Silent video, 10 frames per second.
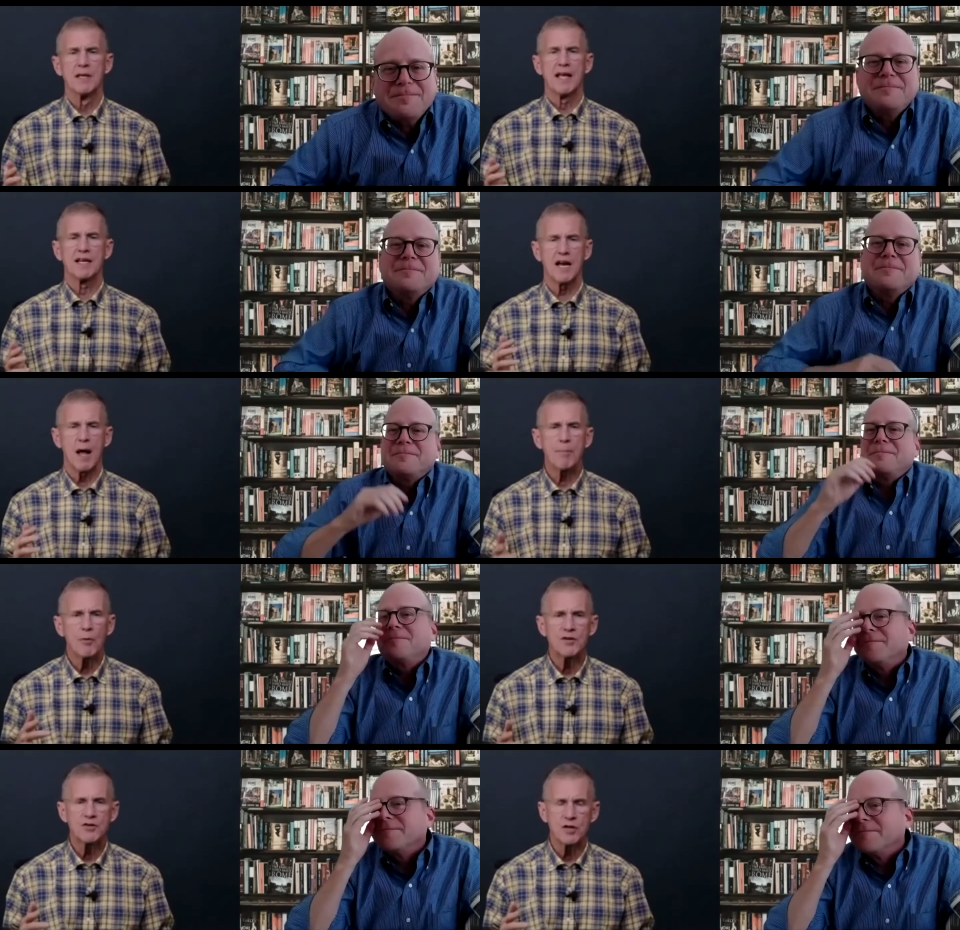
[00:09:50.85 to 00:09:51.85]
Speaker 1: And an
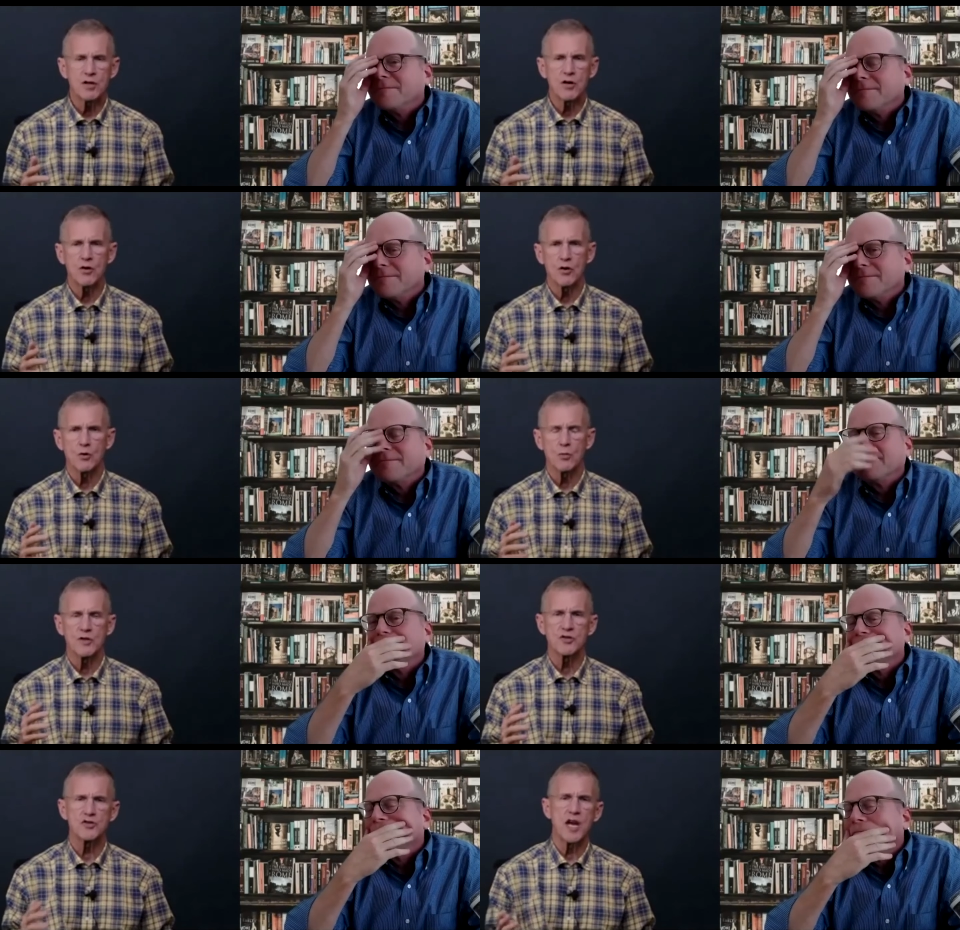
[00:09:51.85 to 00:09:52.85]
operation occurred
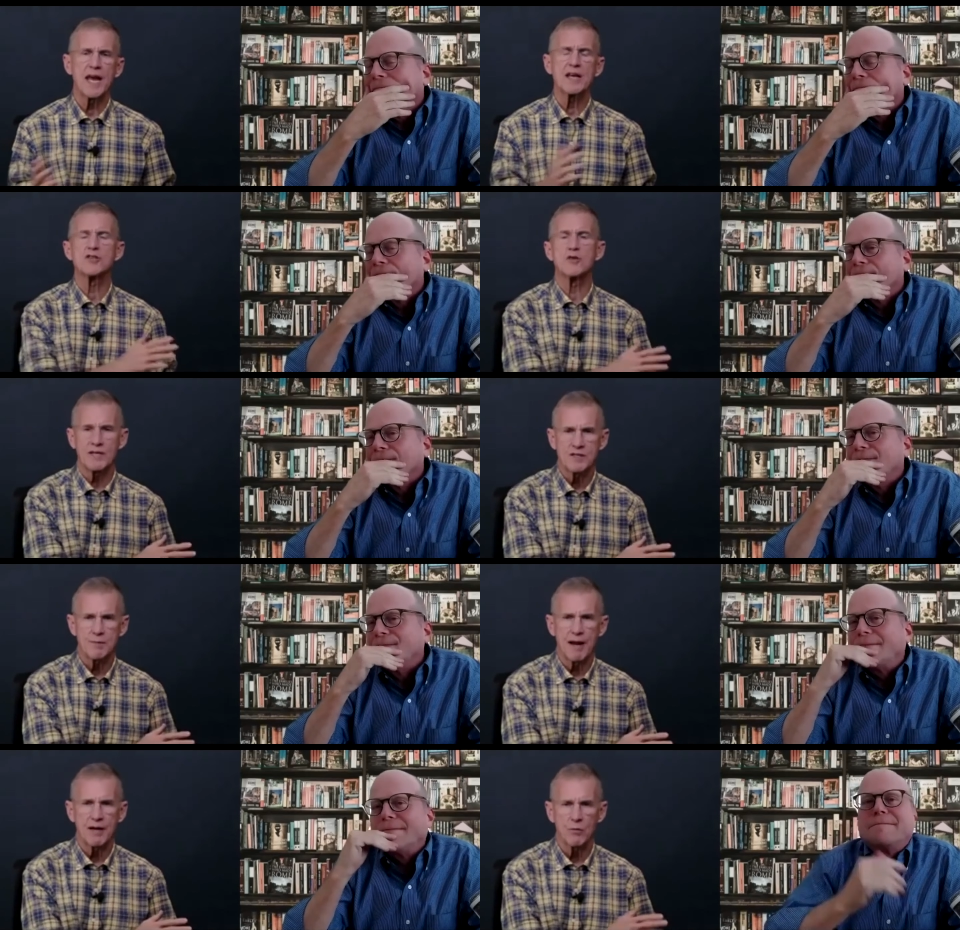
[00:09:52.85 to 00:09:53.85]
which changed the rest of
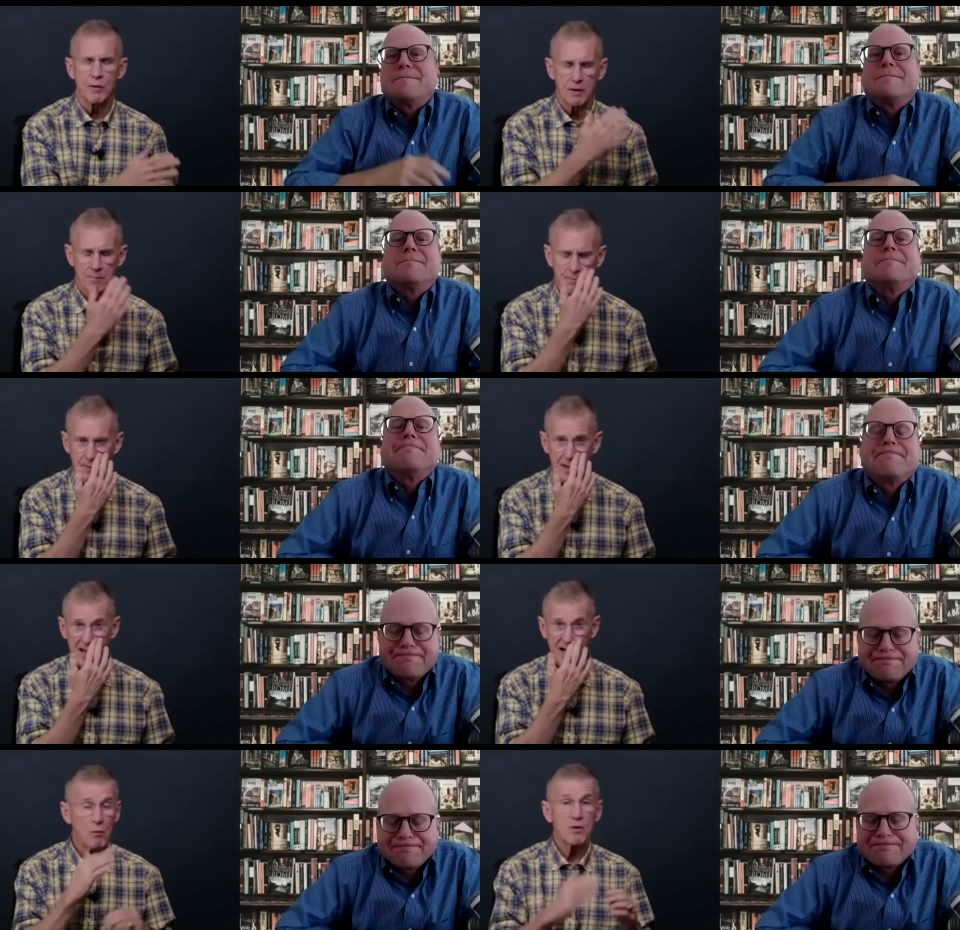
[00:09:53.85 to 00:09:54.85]
my career,
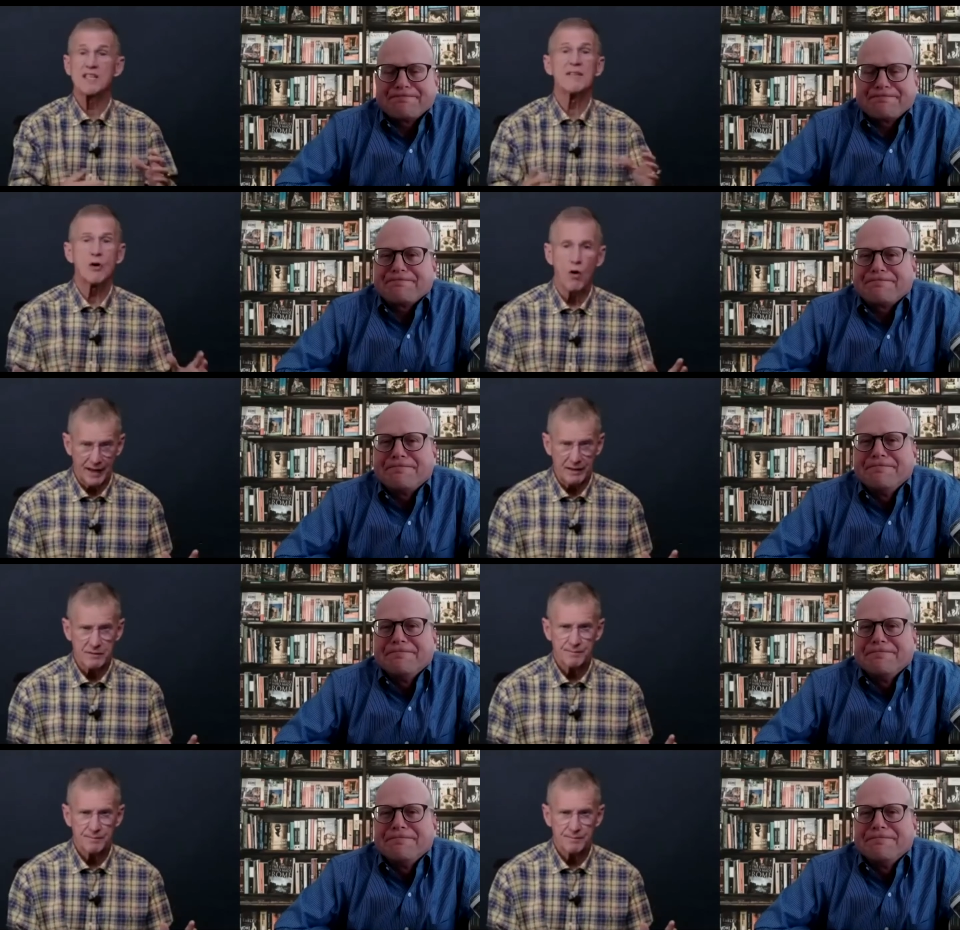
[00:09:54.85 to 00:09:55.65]
and I wasn't even on it.